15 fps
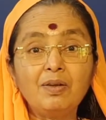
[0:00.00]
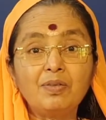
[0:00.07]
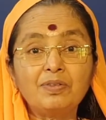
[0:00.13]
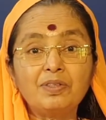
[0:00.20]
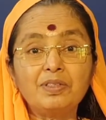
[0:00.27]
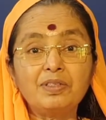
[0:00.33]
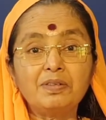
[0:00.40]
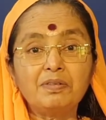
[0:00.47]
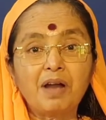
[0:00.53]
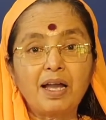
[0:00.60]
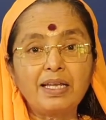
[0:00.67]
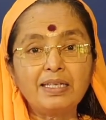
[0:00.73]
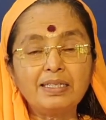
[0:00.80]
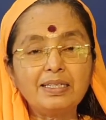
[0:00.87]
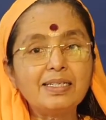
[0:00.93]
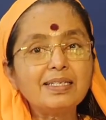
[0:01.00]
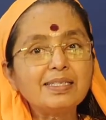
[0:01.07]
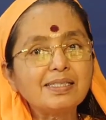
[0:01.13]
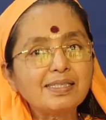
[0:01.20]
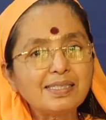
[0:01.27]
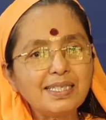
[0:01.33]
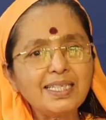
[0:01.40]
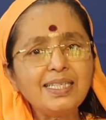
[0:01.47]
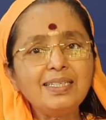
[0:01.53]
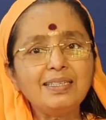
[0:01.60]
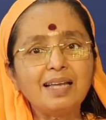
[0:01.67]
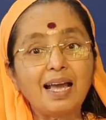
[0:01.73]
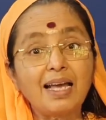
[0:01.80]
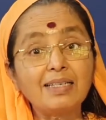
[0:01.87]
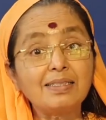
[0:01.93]
of the divine is
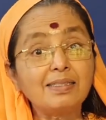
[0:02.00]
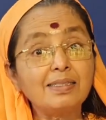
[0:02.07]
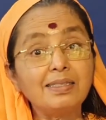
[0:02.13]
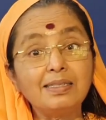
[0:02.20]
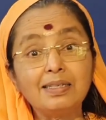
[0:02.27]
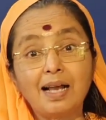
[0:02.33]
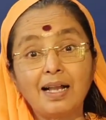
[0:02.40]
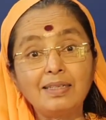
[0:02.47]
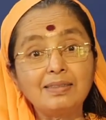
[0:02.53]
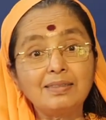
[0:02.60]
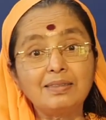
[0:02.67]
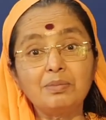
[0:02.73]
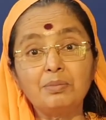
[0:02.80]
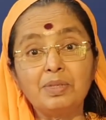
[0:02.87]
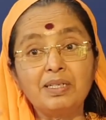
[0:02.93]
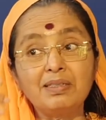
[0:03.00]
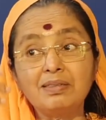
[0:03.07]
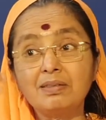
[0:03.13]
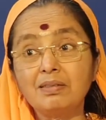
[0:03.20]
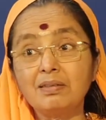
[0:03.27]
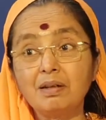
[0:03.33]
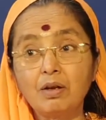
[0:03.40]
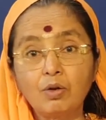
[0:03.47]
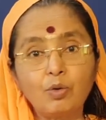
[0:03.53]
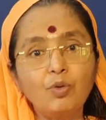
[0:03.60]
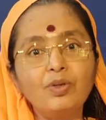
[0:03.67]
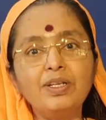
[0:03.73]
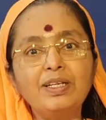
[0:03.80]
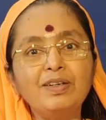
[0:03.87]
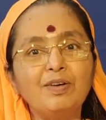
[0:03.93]
seen as the ultimate
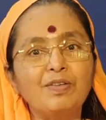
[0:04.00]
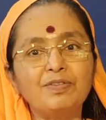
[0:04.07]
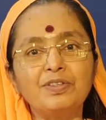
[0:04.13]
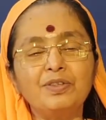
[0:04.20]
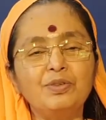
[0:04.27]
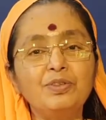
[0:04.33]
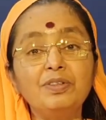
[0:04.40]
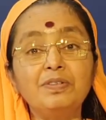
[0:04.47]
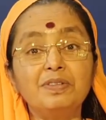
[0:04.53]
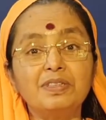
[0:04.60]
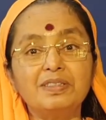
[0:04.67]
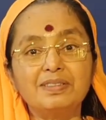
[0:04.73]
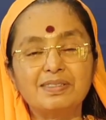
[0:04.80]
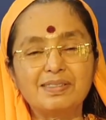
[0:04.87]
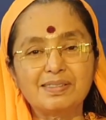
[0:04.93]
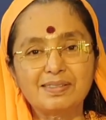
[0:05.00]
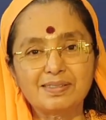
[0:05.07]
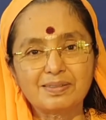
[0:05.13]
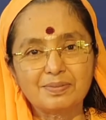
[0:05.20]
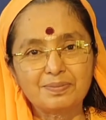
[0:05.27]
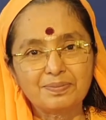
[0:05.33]
glory of the universe.